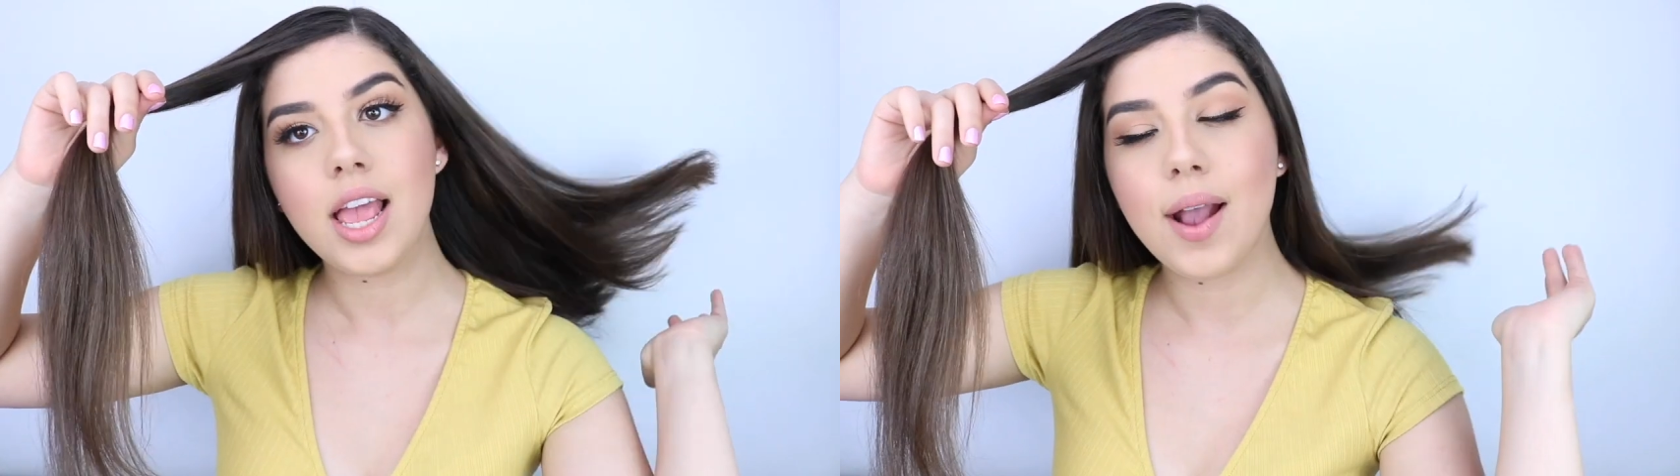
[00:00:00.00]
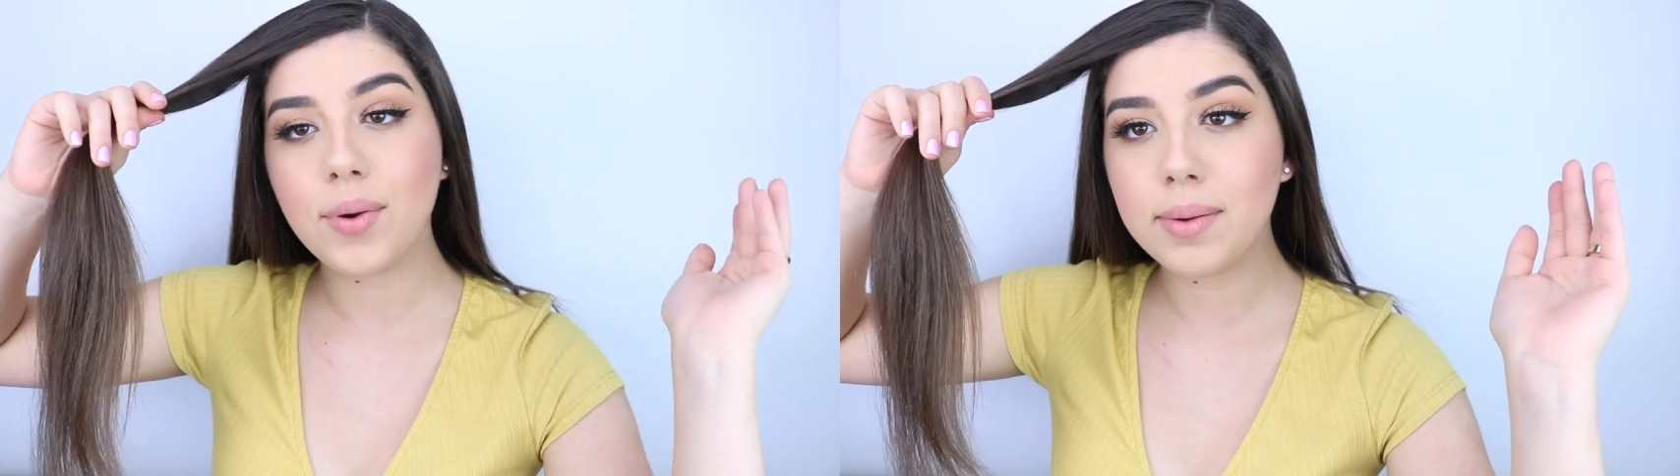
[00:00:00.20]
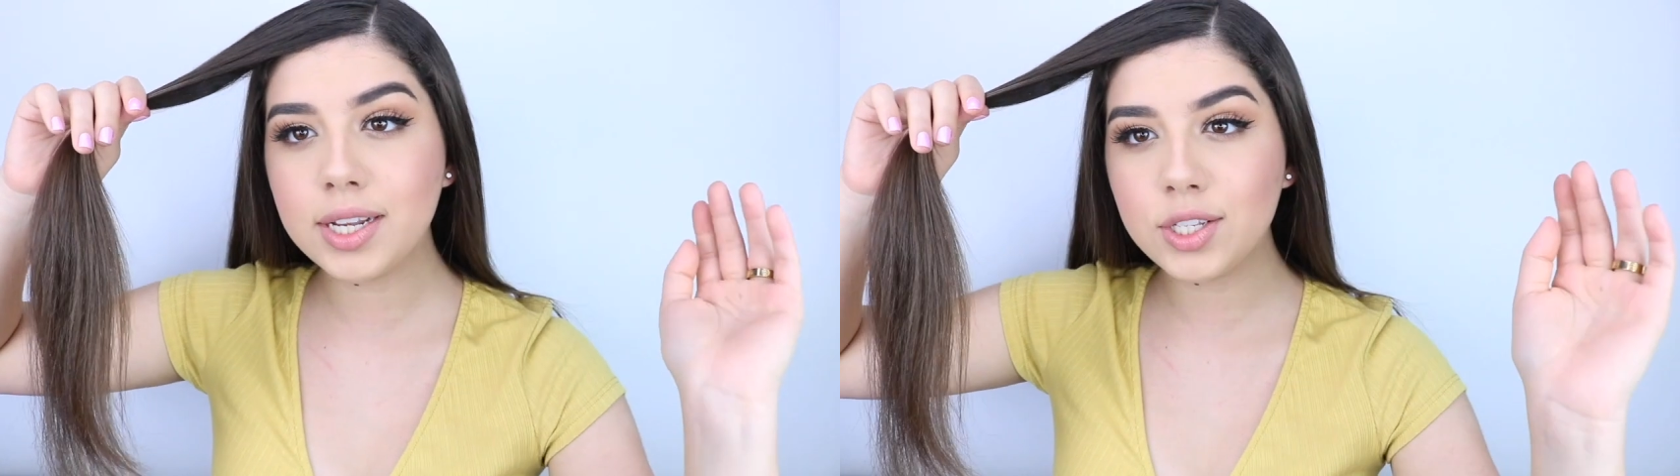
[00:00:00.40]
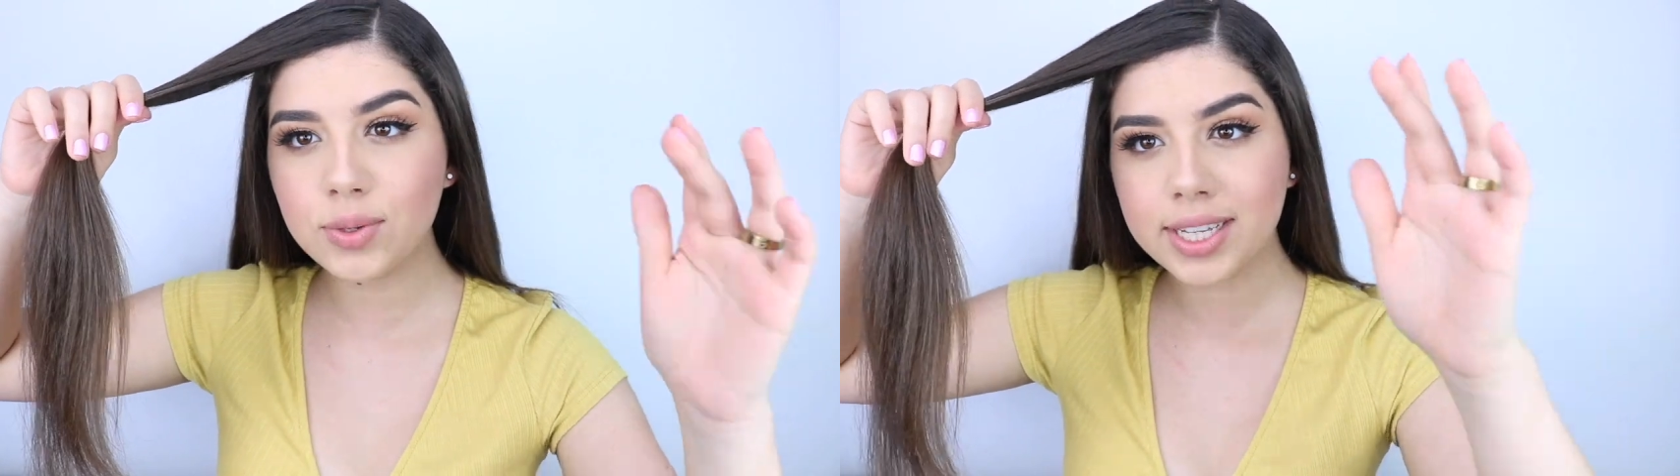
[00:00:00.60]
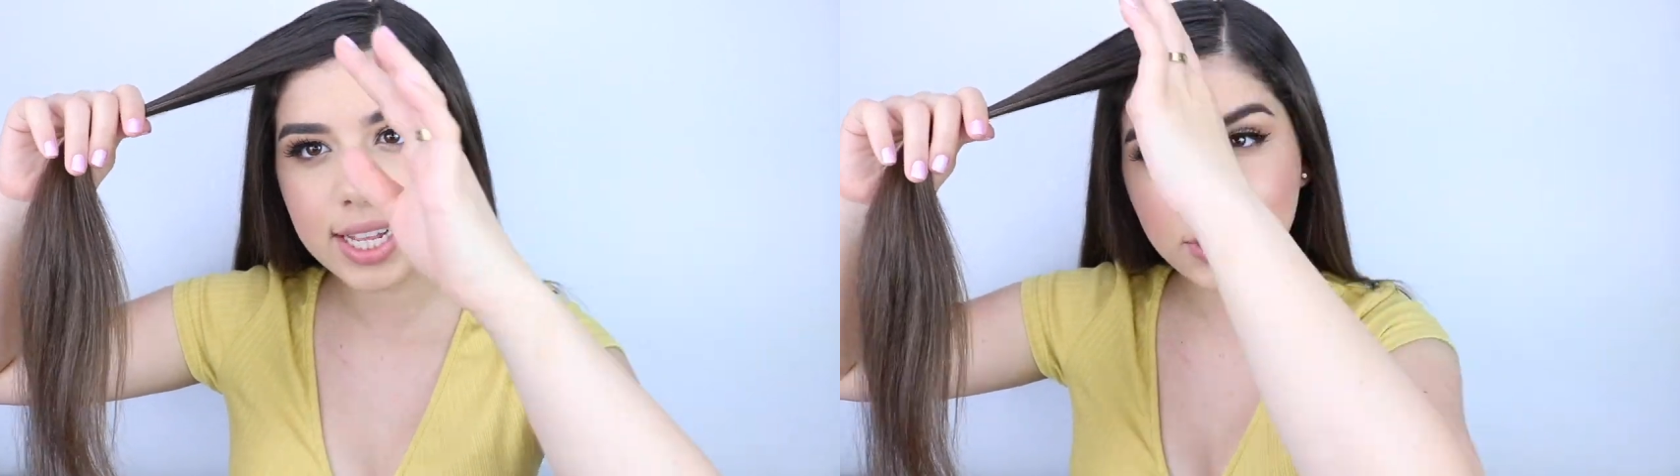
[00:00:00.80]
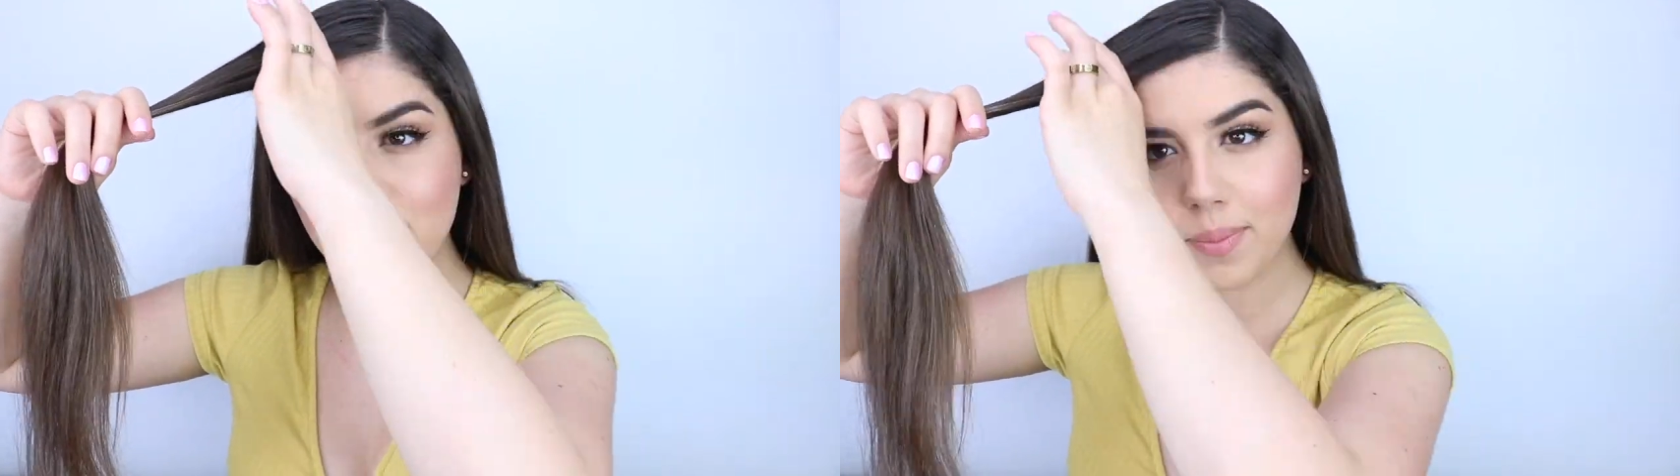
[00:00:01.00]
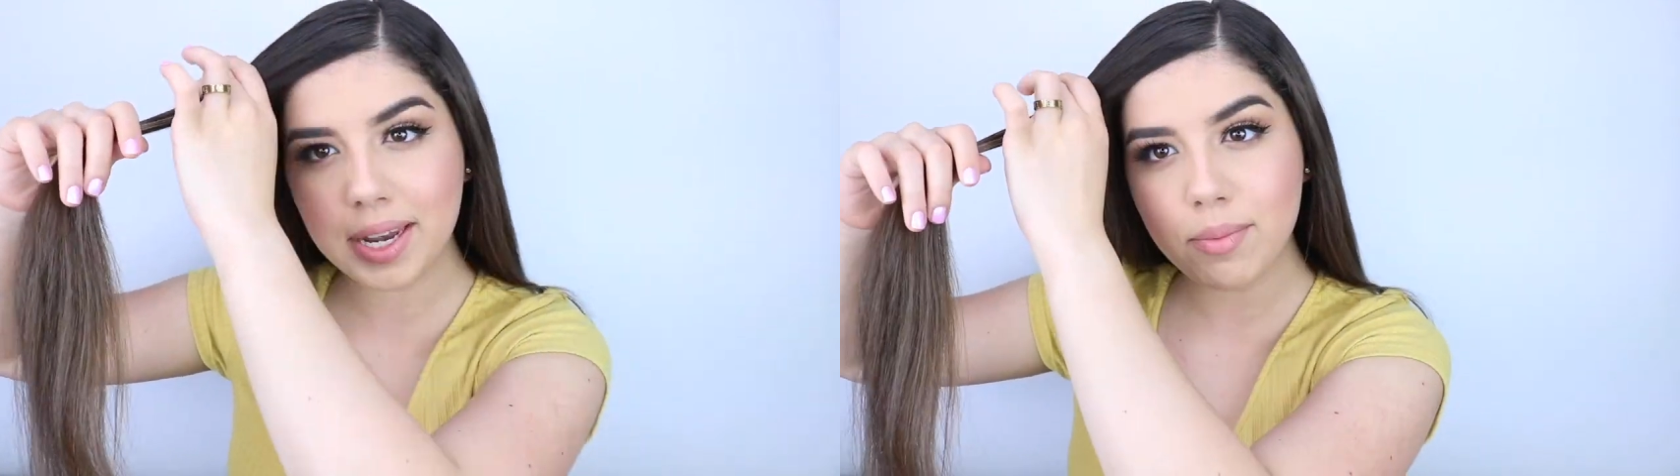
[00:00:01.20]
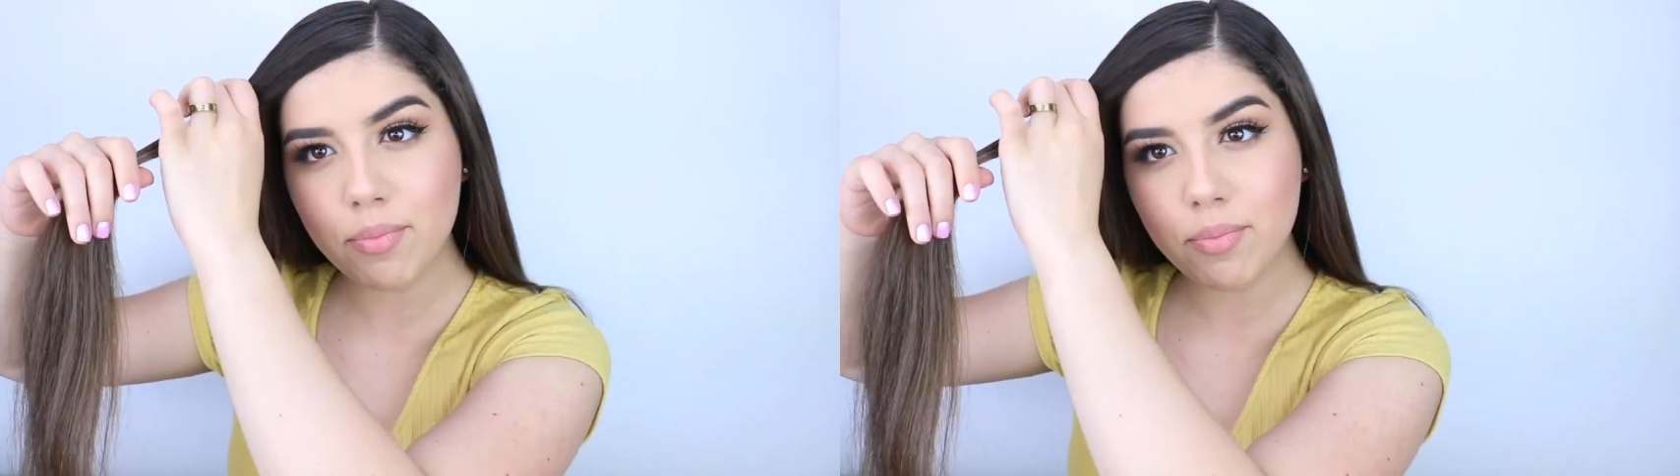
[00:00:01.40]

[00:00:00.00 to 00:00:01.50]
And what I'm gonna do is like a little mini